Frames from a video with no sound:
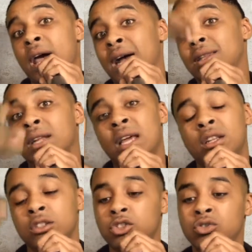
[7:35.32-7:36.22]
after
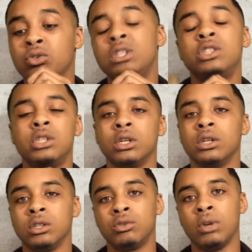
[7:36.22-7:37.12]
that, the streets
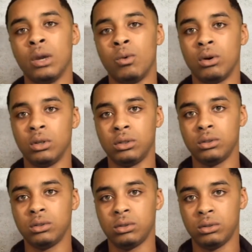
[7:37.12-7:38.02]
judged who they wanted.
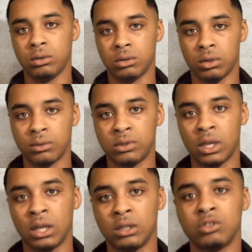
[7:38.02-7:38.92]
Right. You know what I'm
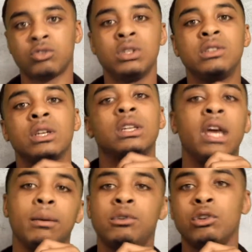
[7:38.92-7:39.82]
saying? The streets
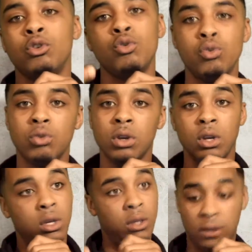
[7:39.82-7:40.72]
adapt to who
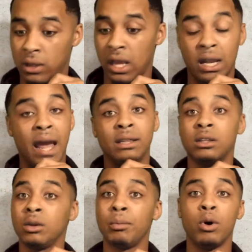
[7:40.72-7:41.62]
they liked
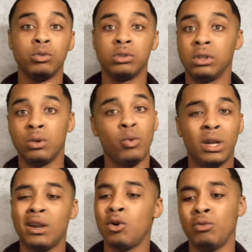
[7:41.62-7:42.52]
it the most. It
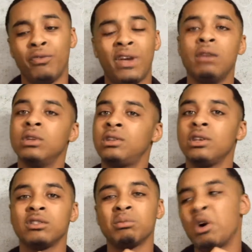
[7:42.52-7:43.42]
wasn't no
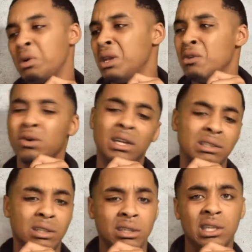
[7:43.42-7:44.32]
favoritism, oh, he doing this
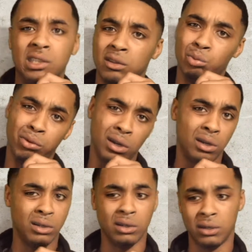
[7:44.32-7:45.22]
because that's his
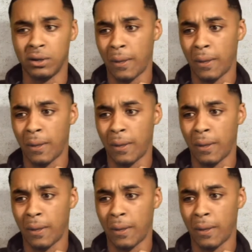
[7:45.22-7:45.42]
brother.